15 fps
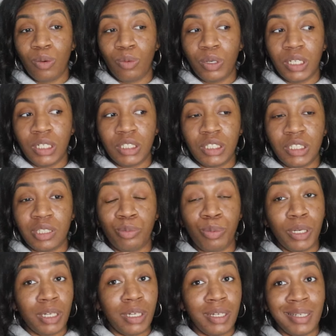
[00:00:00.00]
which is
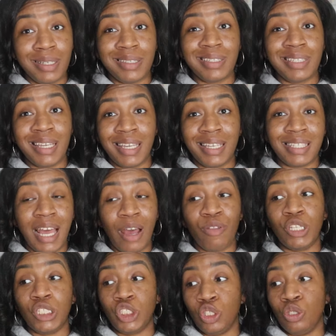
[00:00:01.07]
pretty good seeing as how
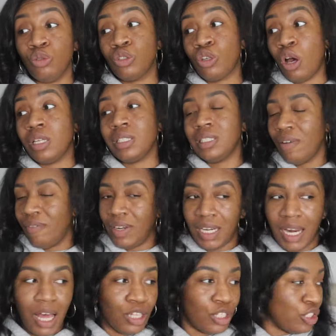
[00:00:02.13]
the shoes cost seventy
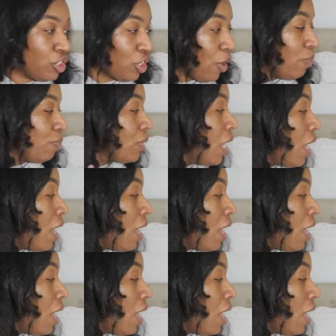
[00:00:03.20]
dollars. So